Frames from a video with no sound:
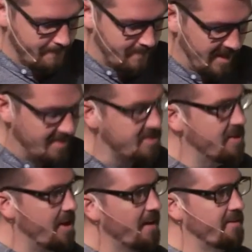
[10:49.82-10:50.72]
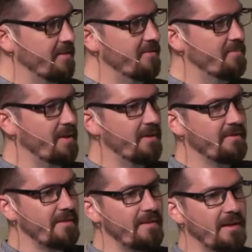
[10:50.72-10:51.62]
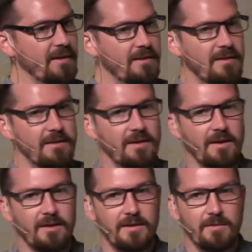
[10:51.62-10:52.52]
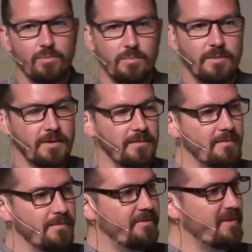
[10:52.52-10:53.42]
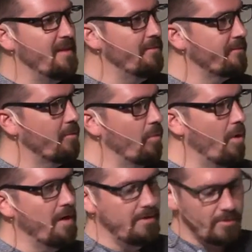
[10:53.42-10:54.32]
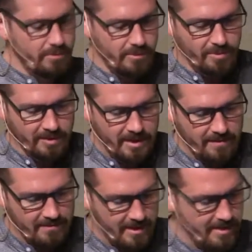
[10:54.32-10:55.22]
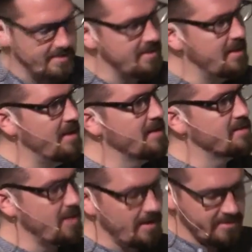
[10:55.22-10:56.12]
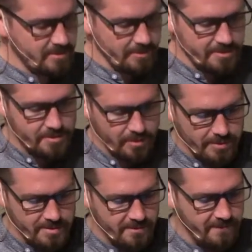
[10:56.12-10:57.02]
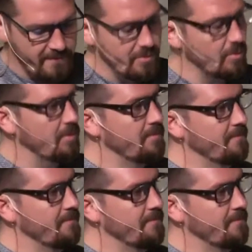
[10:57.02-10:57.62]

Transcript: And it's seductive because it seems to want you to believe that it is an inexhaustible source of fuel